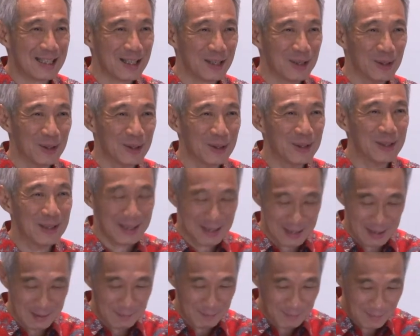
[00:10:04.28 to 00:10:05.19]
ago.
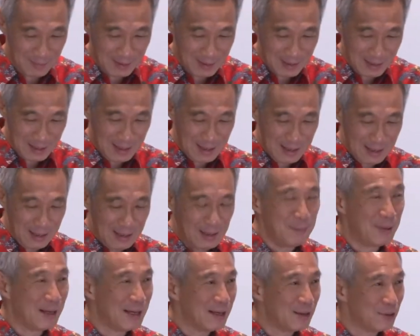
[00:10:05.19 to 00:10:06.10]

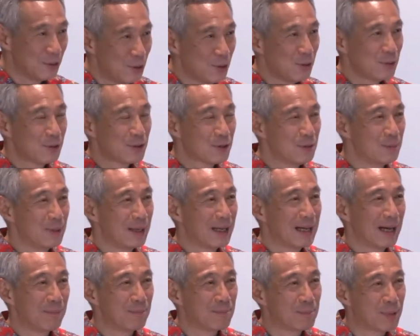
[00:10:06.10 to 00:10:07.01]
He rose to
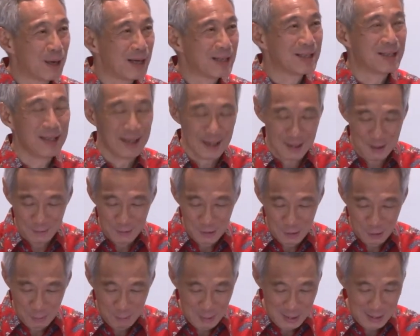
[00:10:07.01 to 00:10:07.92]
become president of
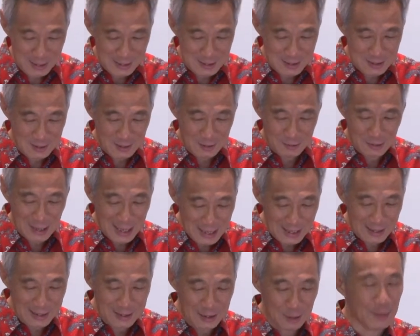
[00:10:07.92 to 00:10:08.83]
UPAGE,
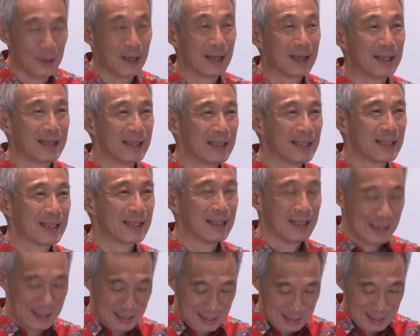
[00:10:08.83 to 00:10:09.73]
rallied the workers
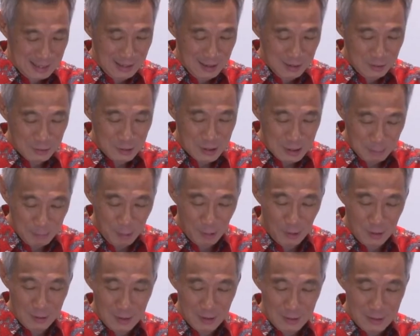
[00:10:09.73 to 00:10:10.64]
to
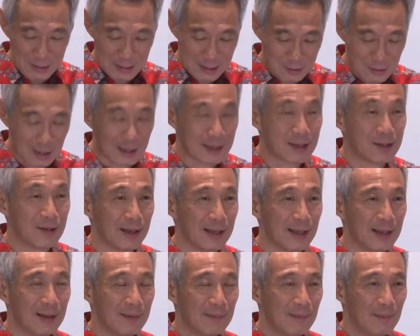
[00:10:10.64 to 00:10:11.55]
support the
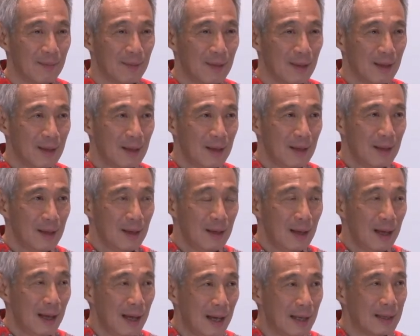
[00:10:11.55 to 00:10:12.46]
restructuring.
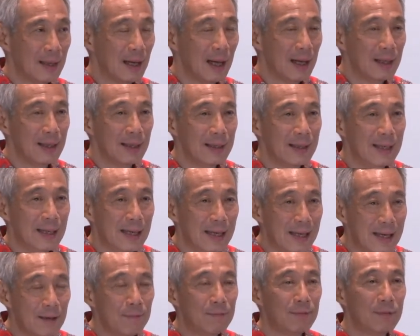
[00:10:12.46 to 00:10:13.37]
And I think he
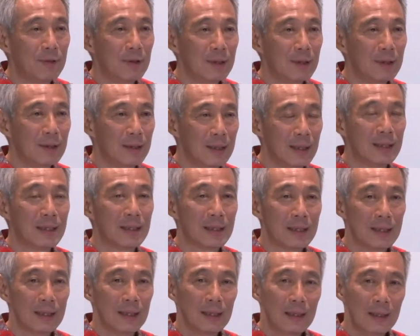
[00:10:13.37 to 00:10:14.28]
lived
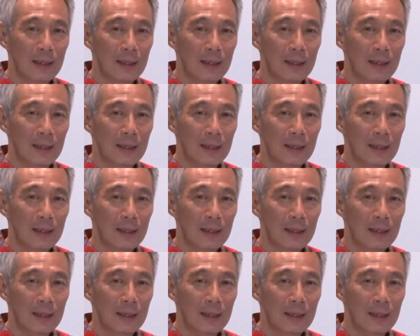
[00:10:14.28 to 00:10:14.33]
this